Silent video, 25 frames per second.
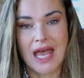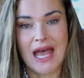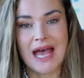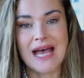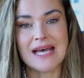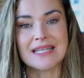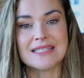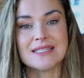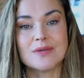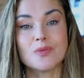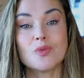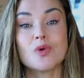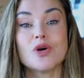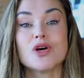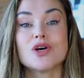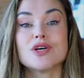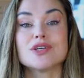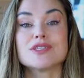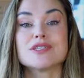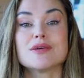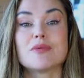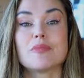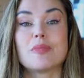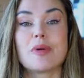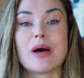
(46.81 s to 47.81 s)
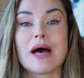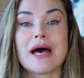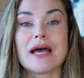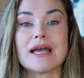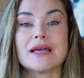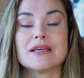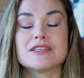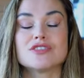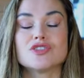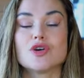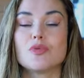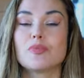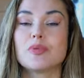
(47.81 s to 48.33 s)
And it works
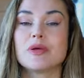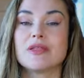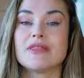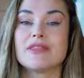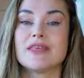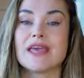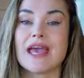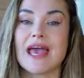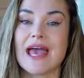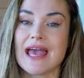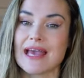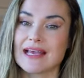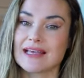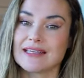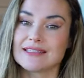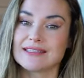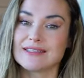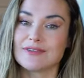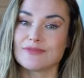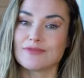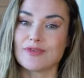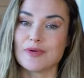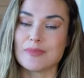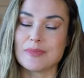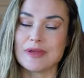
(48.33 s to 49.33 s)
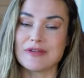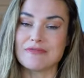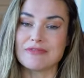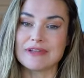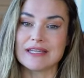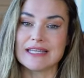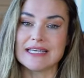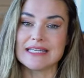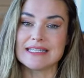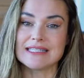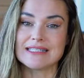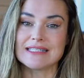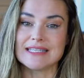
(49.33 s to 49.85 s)
by stopping the eggs from being
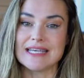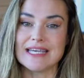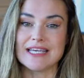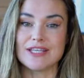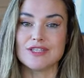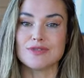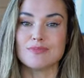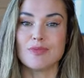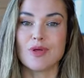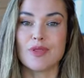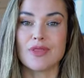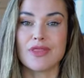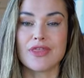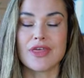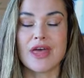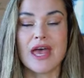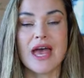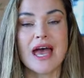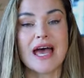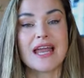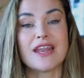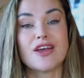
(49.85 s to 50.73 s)
released each month,